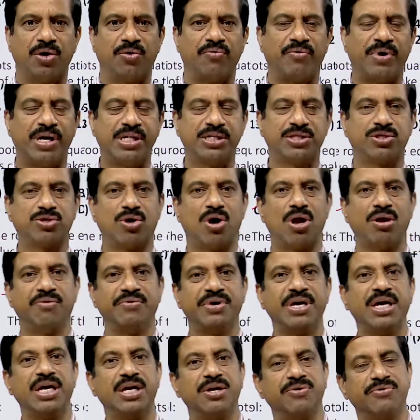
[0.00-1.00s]
while
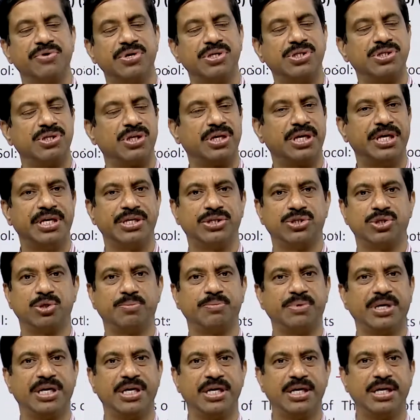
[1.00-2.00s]
solving individually it
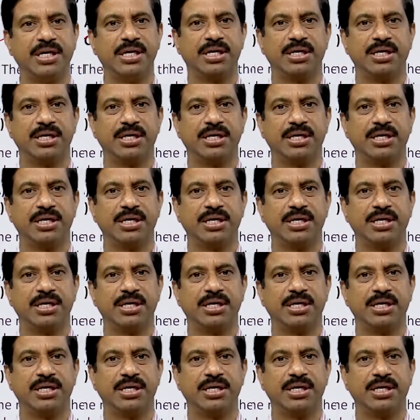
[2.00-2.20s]
should be